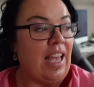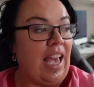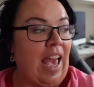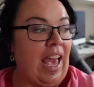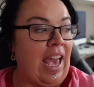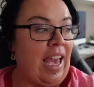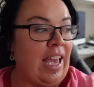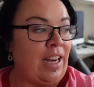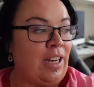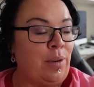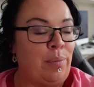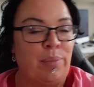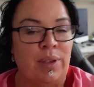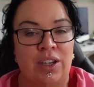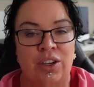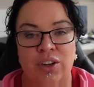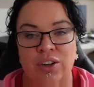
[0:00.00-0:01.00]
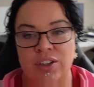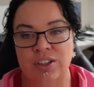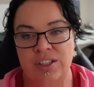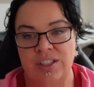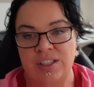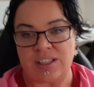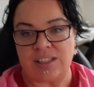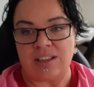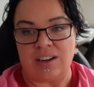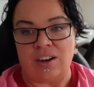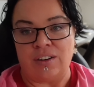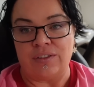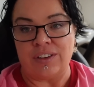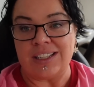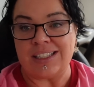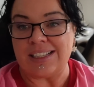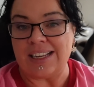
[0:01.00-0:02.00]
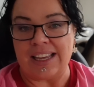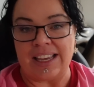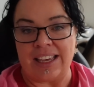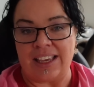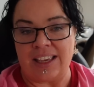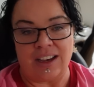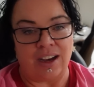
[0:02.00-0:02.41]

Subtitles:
and because obviously